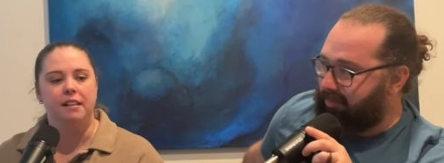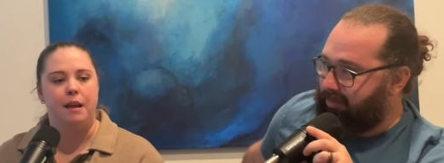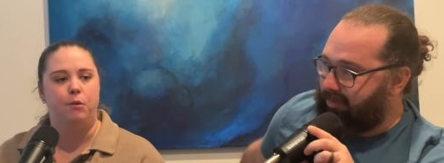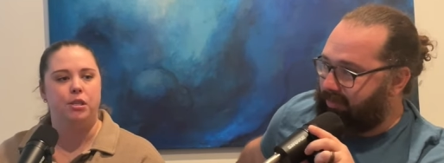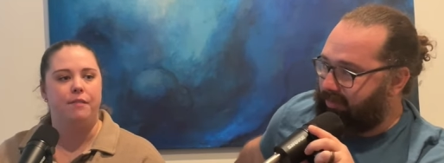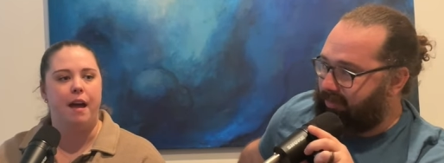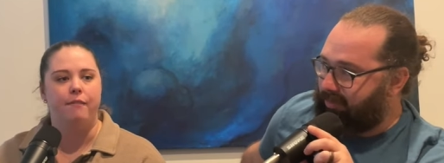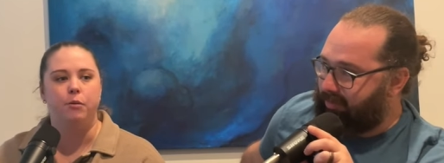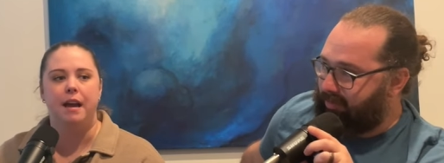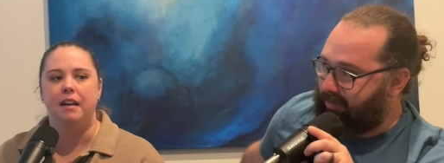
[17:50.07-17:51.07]
Speaker 1: language I've
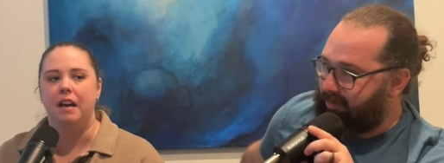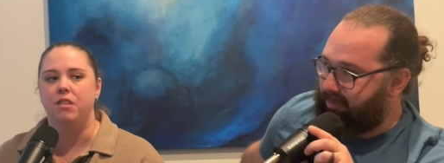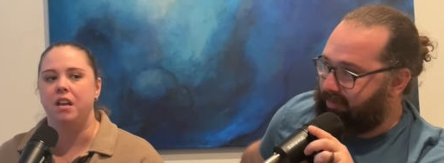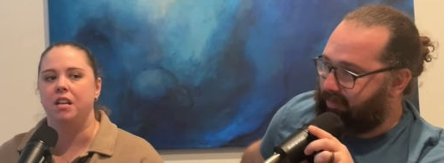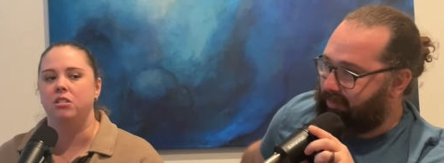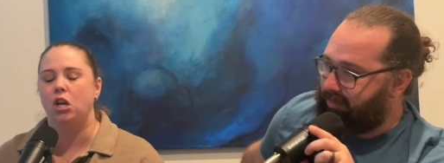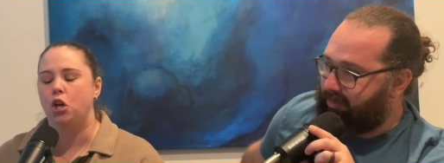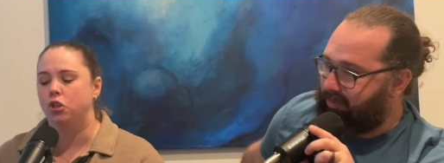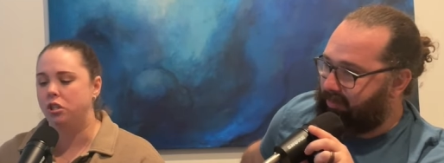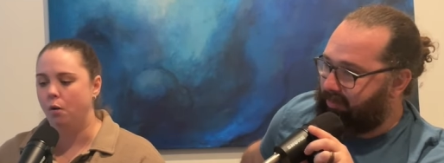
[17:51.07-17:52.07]
ever read, and I think it's
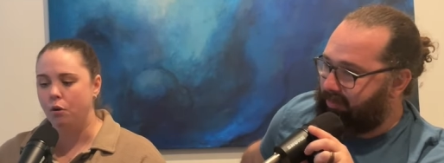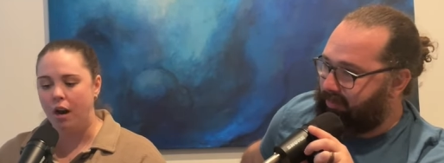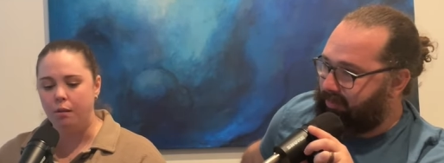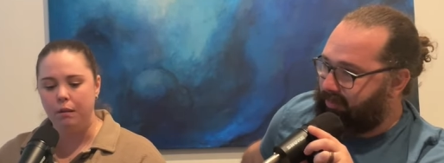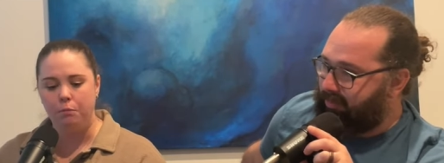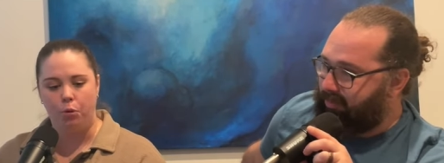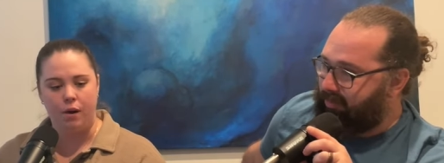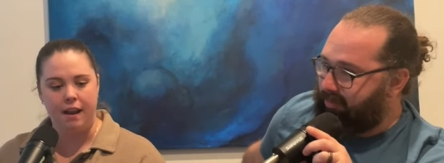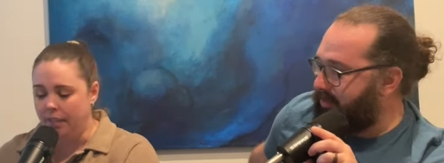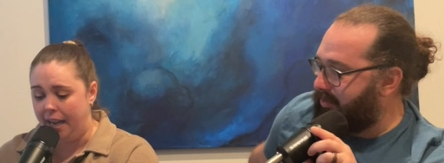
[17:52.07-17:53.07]
so incredibly
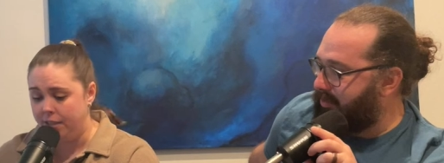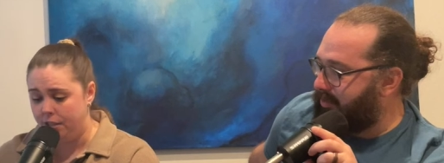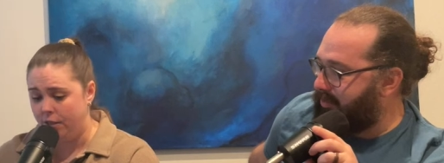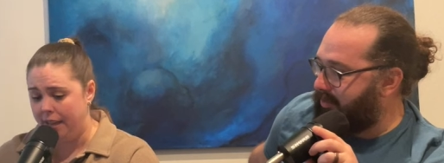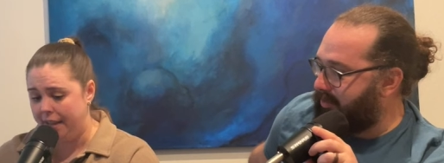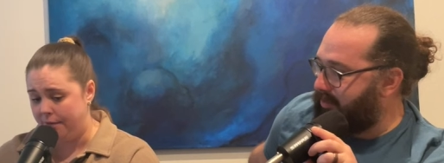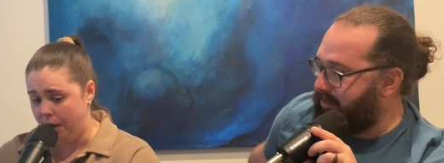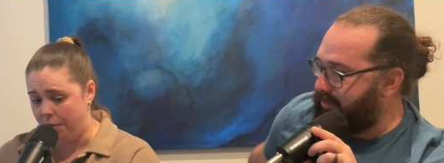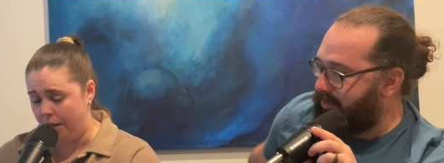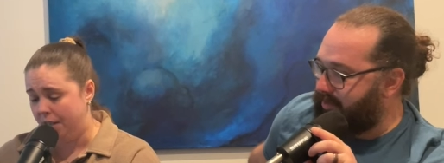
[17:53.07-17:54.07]
boring. I just don't like it.
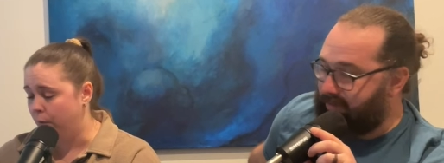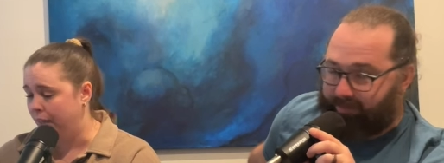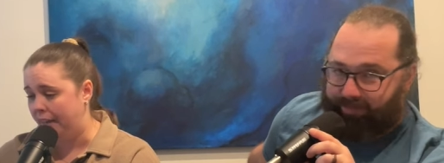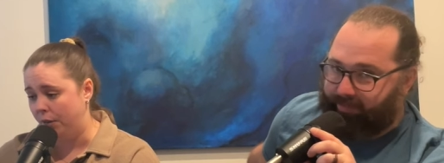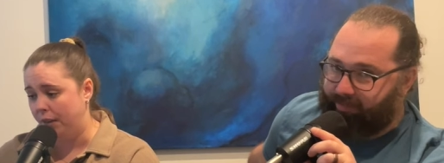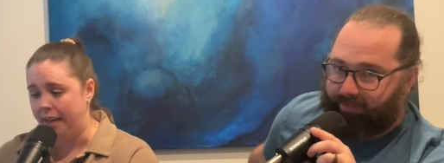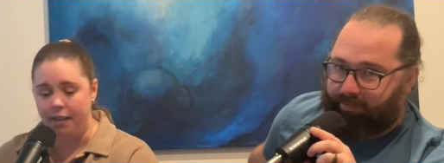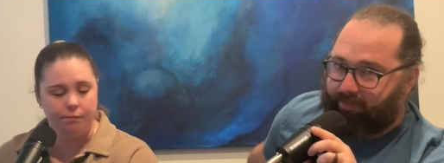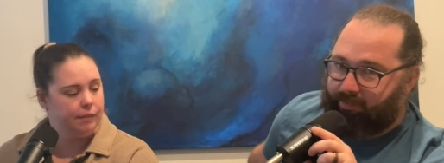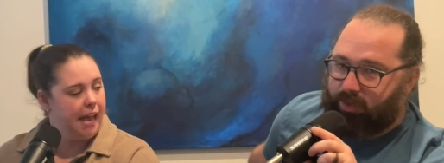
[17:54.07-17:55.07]
I'm not into it. I don't get
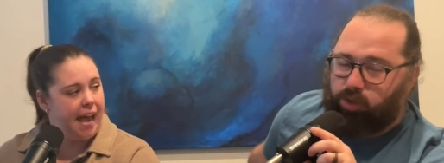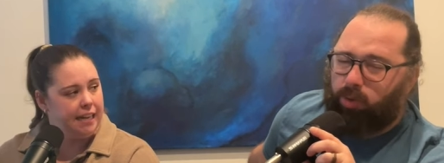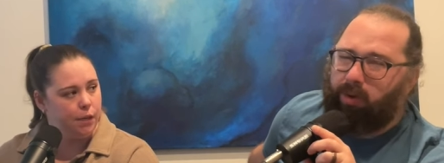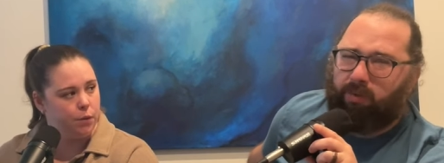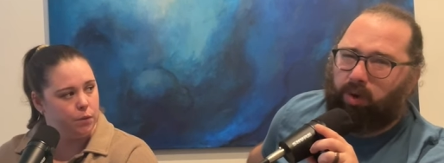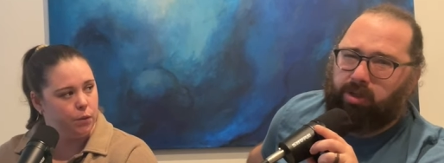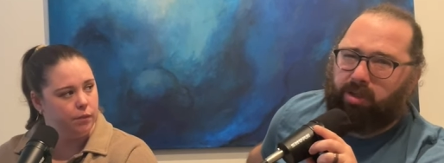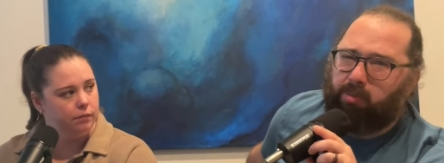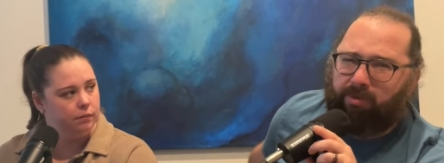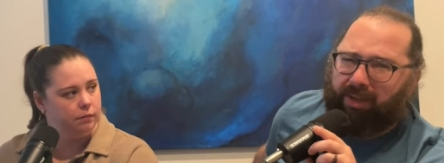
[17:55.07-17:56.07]
it. She wanted to watch the
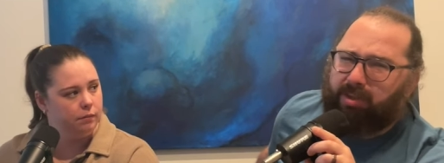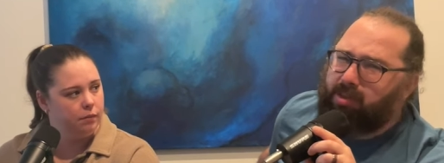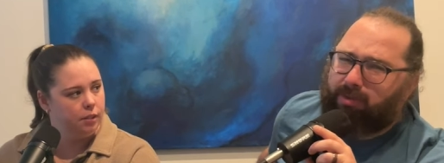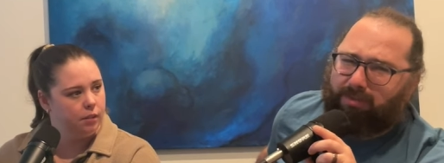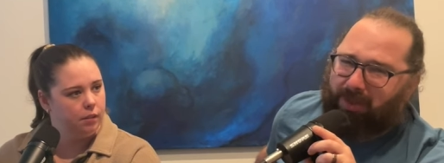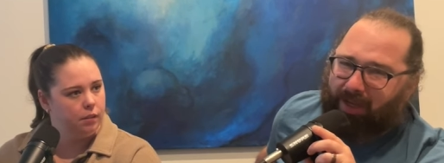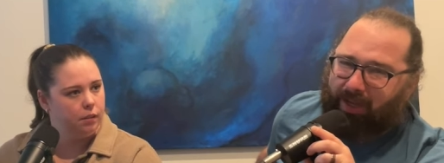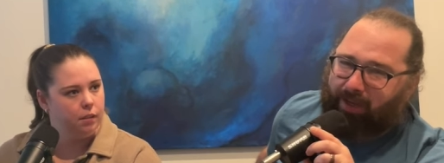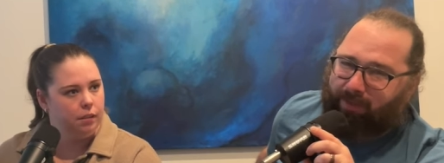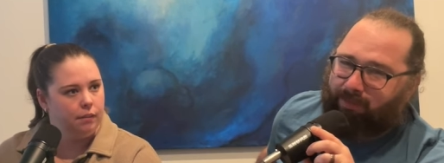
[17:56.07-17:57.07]
Speaker 2: movies.
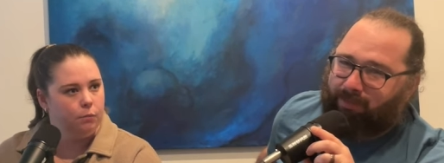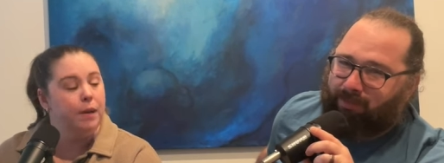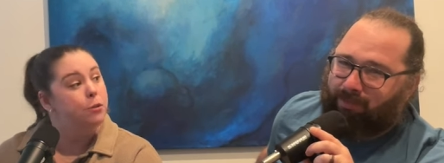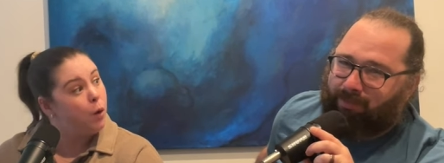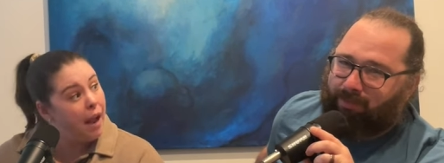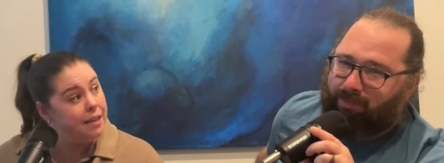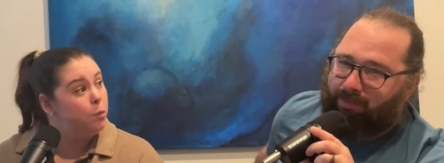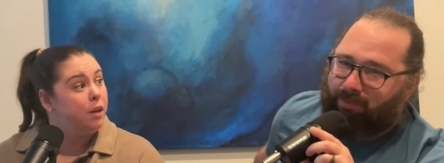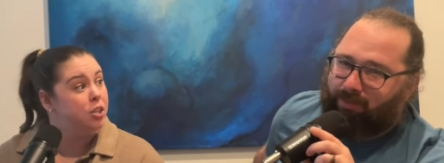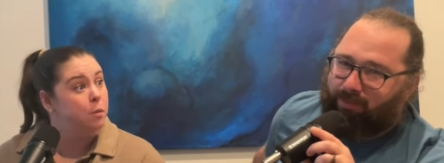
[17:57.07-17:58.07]
Like
Speaker 1: we tried to
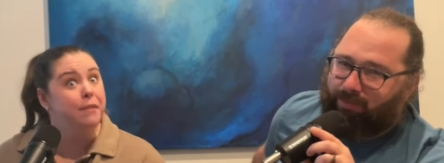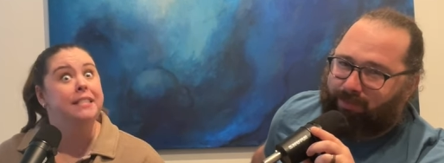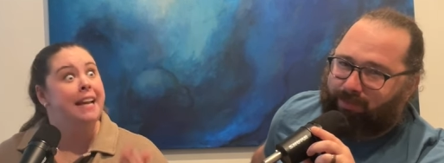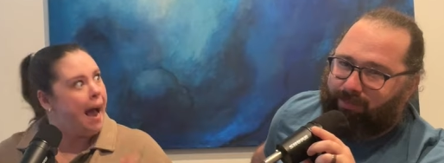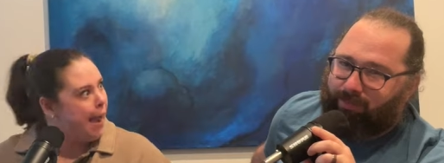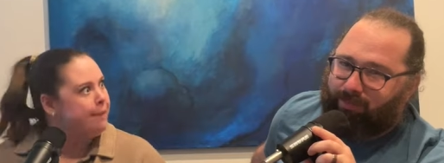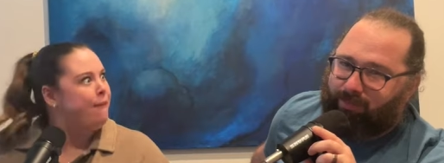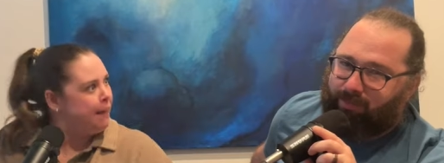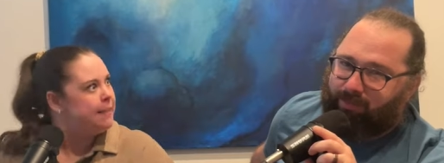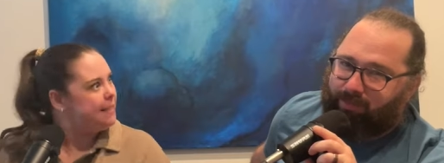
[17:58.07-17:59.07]
watch the movies and I
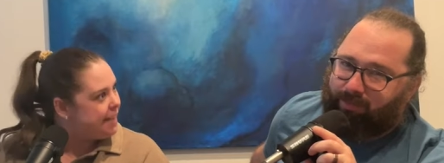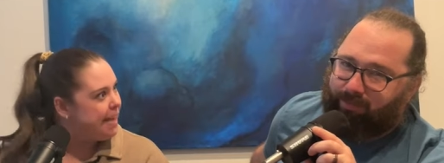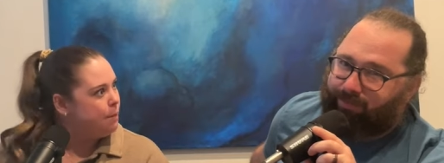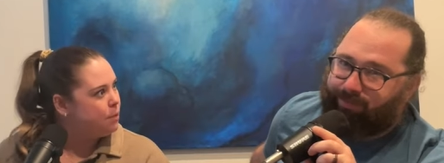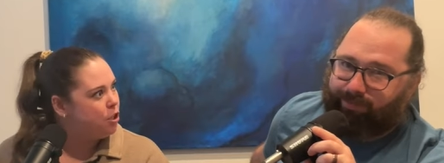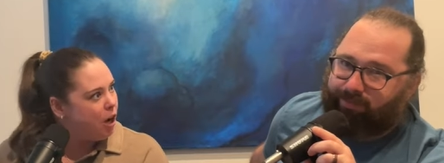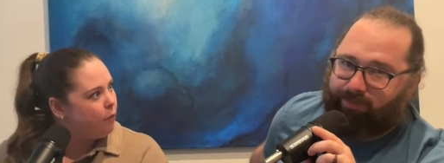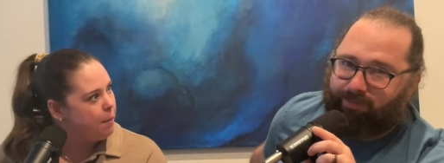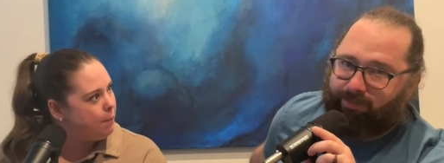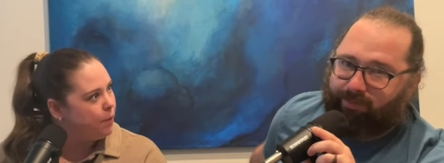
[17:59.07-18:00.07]
fell asleep. Do you not
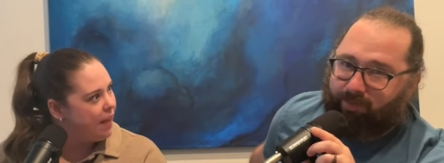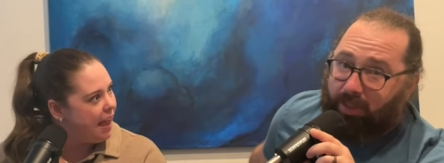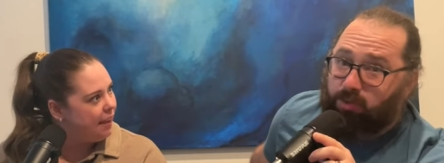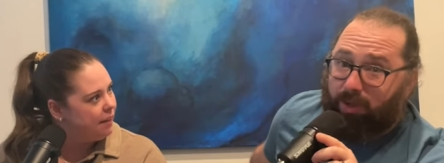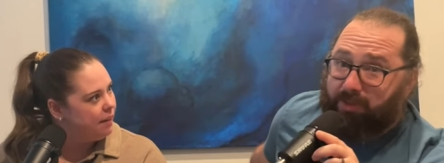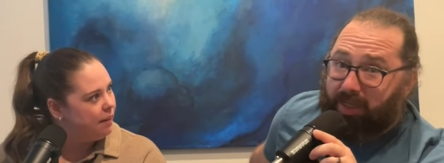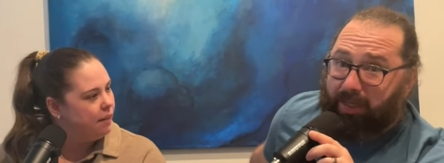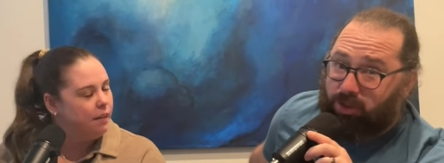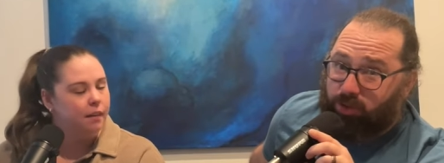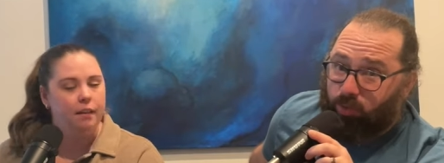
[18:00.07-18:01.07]
remember that? That's what I'm
Speaker 2: saying.
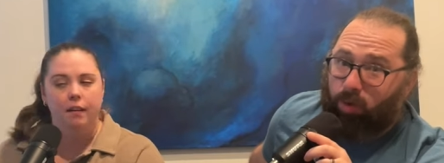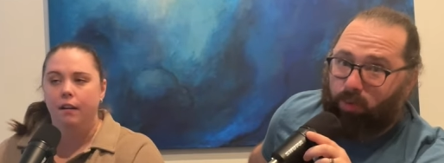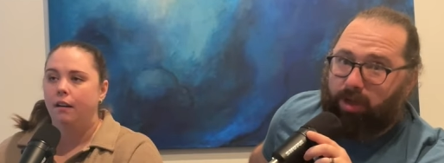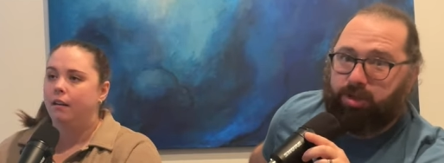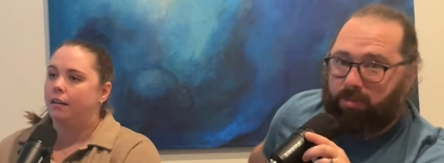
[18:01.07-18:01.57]
Is she won't watch the